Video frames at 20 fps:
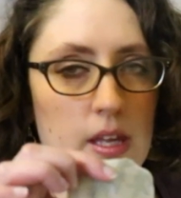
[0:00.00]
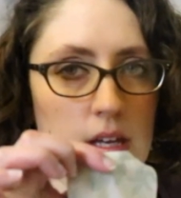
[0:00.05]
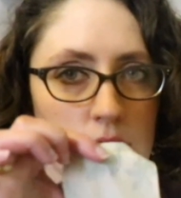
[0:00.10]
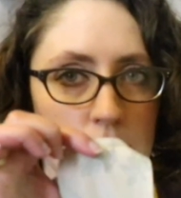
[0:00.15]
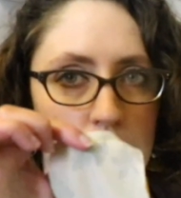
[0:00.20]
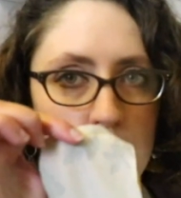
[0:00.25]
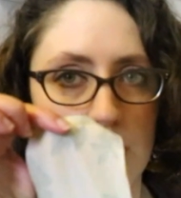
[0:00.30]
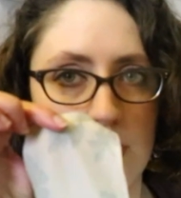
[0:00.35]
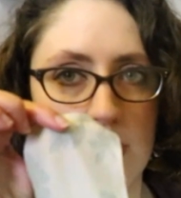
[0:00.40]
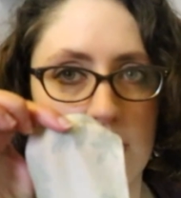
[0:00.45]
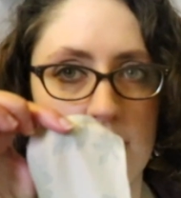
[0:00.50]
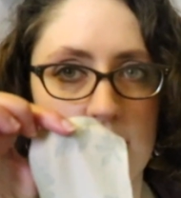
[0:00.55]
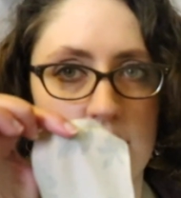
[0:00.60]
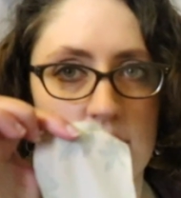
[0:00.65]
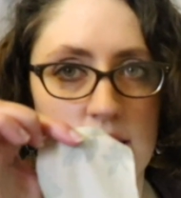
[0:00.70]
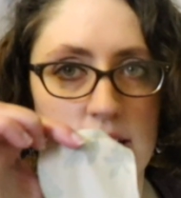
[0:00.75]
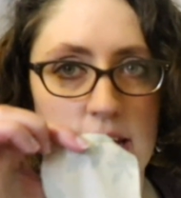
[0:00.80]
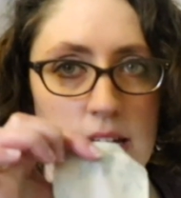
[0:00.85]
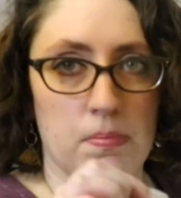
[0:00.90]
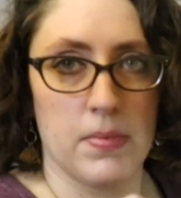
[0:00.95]
short sides of
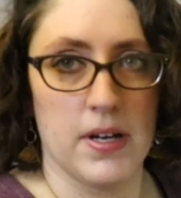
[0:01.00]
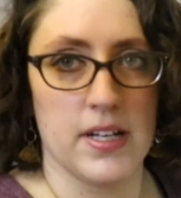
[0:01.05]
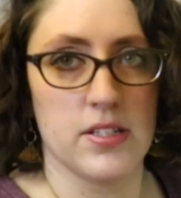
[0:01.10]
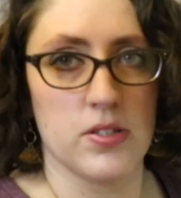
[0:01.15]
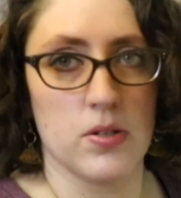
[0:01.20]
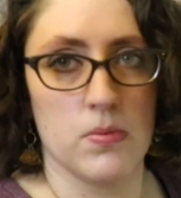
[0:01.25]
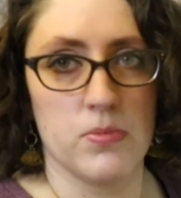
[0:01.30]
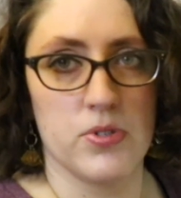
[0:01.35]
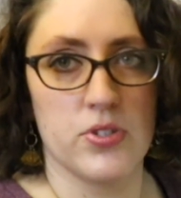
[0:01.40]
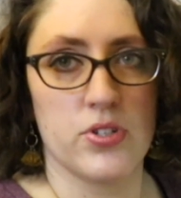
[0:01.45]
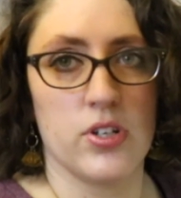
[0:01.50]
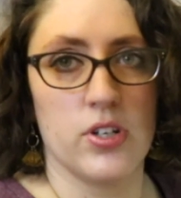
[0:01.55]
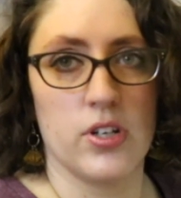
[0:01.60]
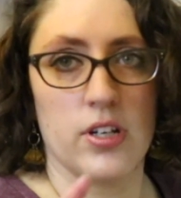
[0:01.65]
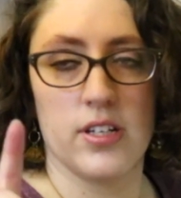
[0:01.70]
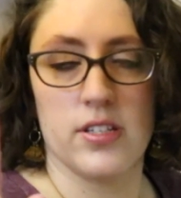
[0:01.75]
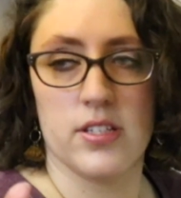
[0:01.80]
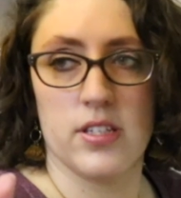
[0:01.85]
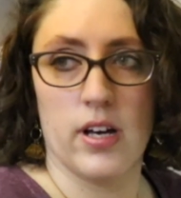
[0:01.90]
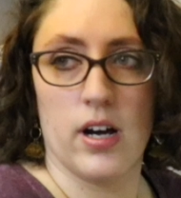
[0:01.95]
the neckband, so I'm just going
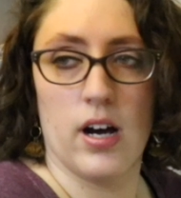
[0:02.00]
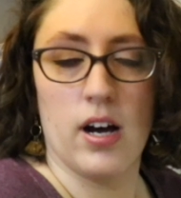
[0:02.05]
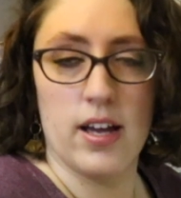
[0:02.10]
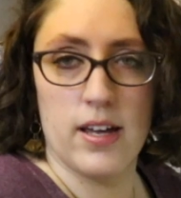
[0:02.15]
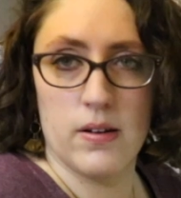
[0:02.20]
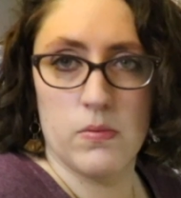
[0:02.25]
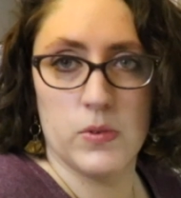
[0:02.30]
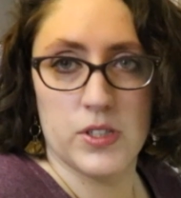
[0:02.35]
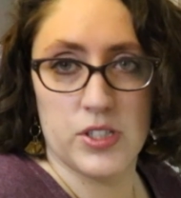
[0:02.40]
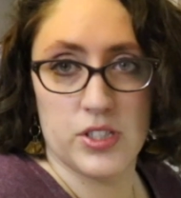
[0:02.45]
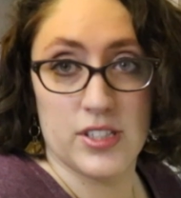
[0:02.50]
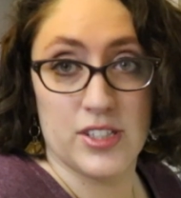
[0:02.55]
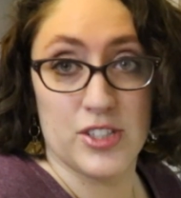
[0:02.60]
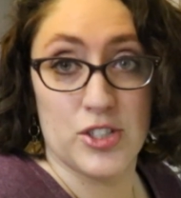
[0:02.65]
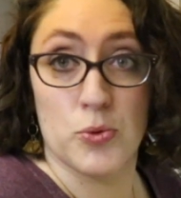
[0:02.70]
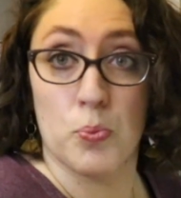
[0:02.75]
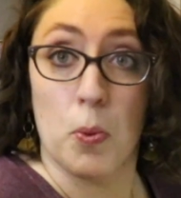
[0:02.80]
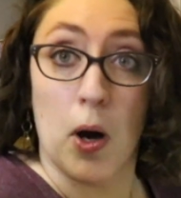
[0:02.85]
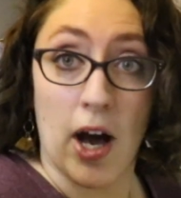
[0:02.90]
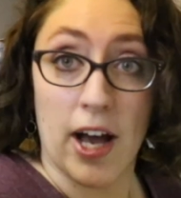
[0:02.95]
to go to the iron, which is
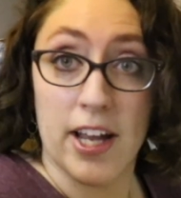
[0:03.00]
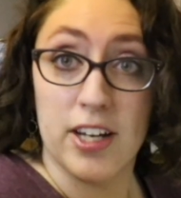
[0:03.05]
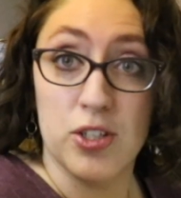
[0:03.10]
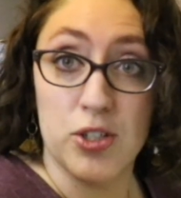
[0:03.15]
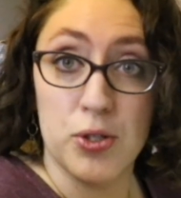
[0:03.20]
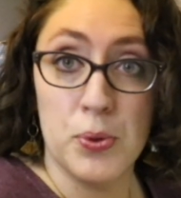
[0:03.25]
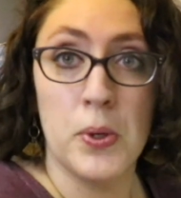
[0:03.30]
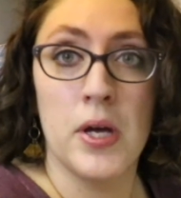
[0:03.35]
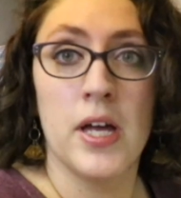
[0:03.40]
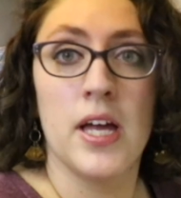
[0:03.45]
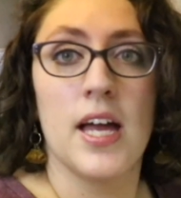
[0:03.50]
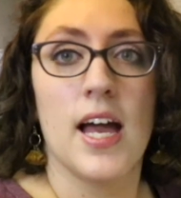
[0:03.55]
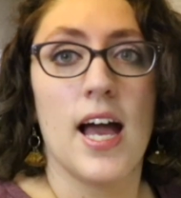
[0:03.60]
just behind you,